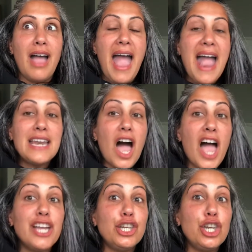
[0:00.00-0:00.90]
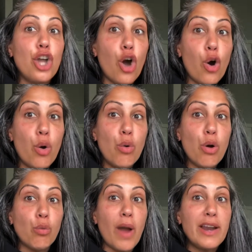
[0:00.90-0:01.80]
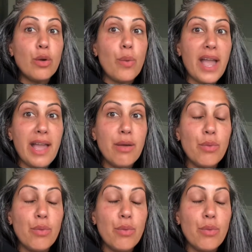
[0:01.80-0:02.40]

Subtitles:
and I know right away